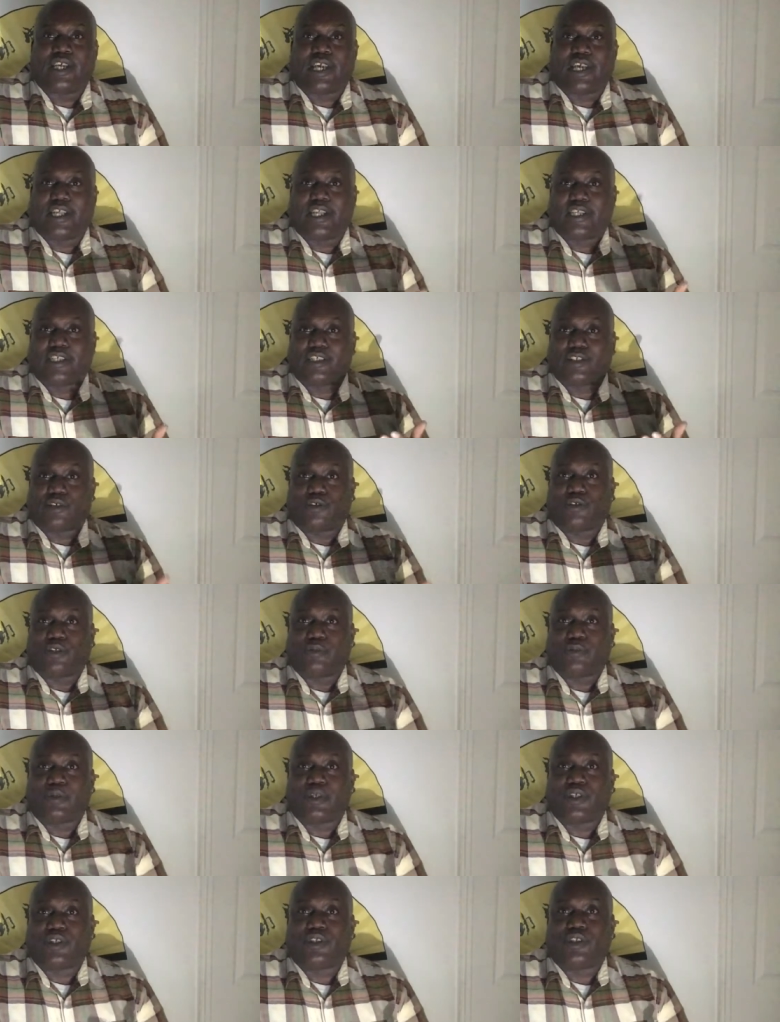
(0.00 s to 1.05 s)
and that's only
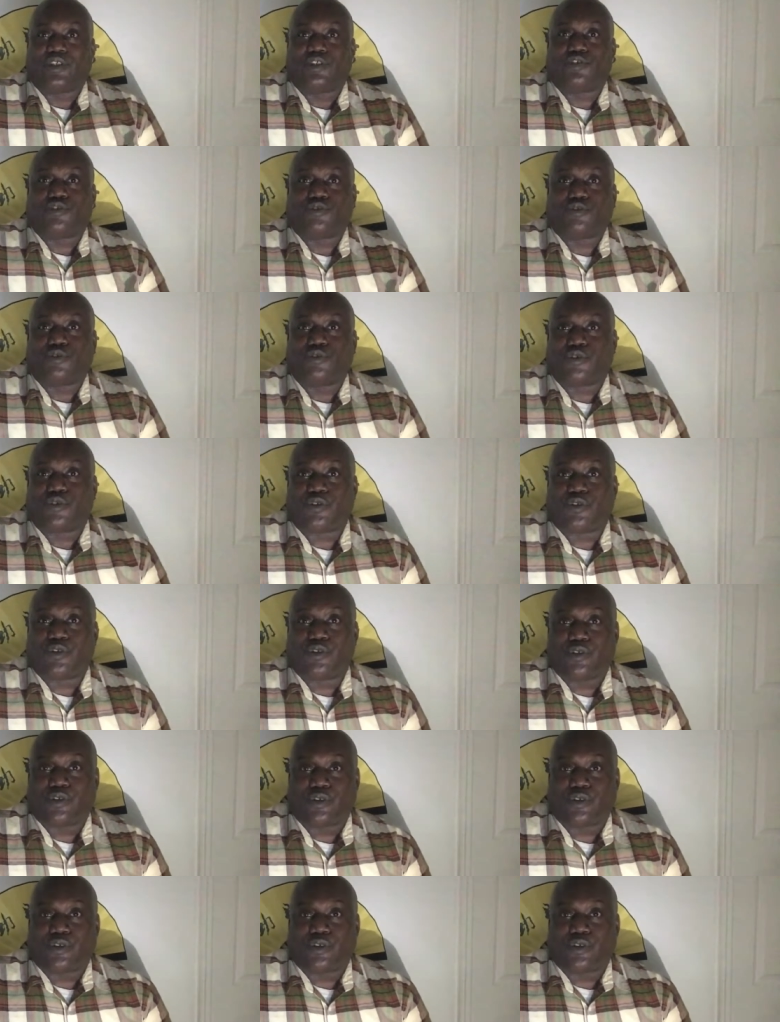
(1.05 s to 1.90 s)
being truth.